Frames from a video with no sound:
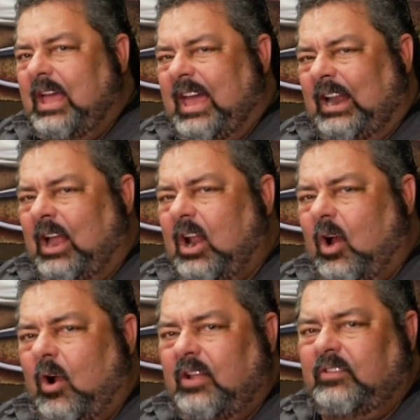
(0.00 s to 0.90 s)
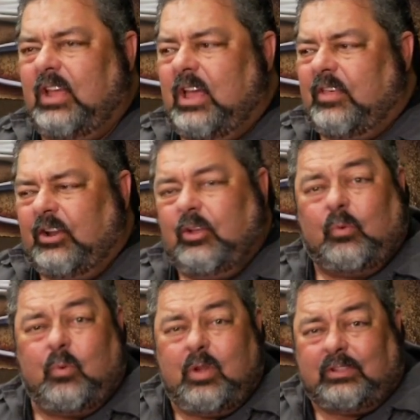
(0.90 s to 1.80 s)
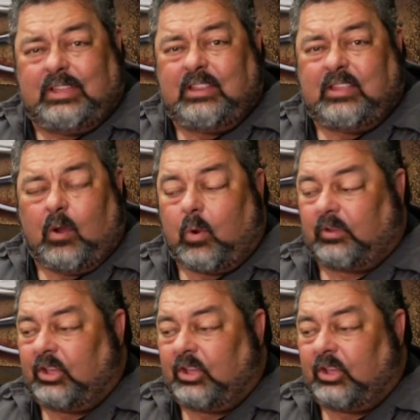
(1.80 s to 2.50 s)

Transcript: And a lot of artists that are doing real detail work,